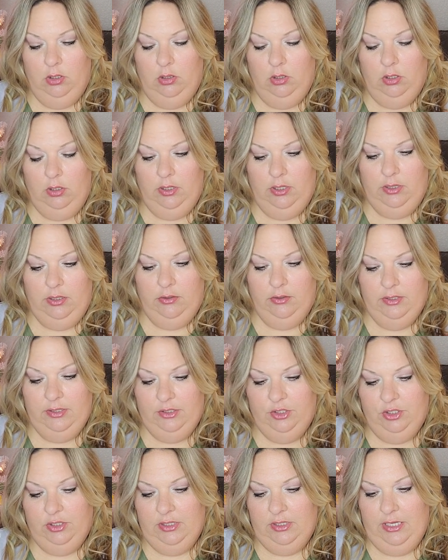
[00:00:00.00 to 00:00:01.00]
Look like there is
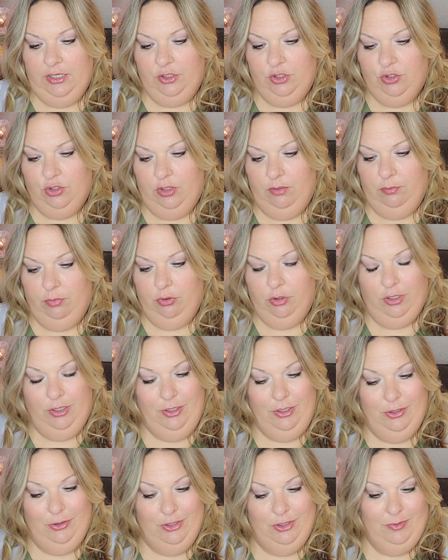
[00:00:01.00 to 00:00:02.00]
just extra important
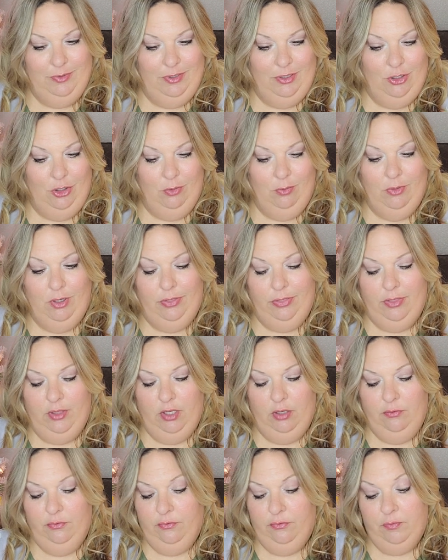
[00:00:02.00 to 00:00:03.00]
notes, but no month
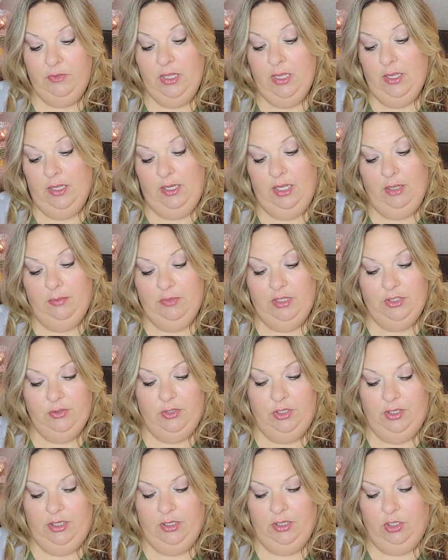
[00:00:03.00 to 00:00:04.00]
of. Yep, that's
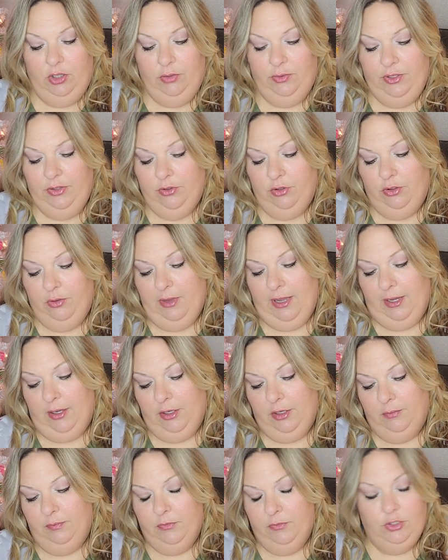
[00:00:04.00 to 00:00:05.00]
what you get all the way through the
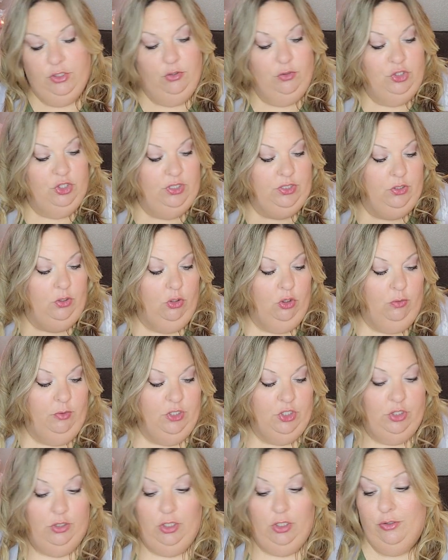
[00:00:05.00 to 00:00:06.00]
back. So just a whole
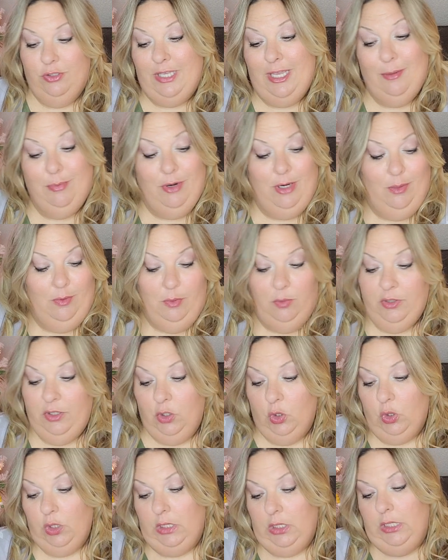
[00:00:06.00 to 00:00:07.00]
bunch of those. I probably
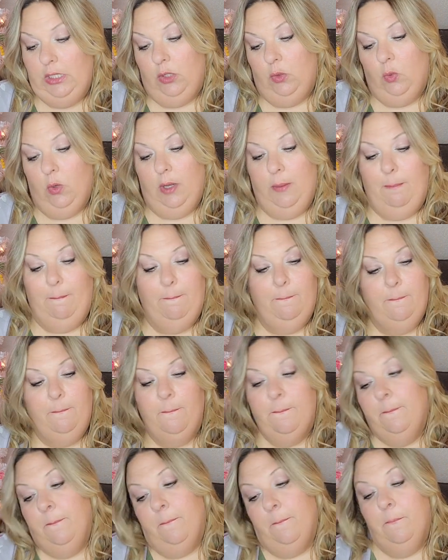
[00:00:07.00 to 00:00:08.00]
only needed one.
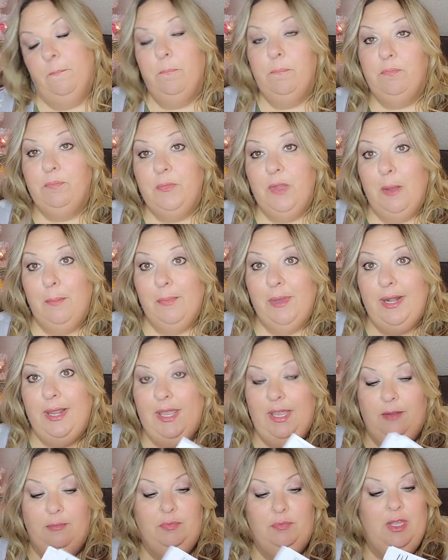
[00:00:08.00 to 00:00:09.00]
But
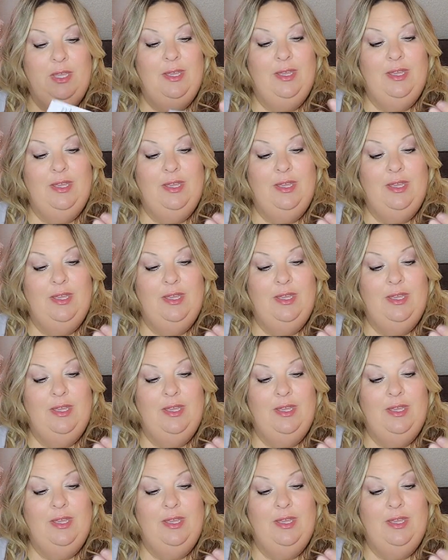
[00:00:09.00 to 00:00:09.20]
hey,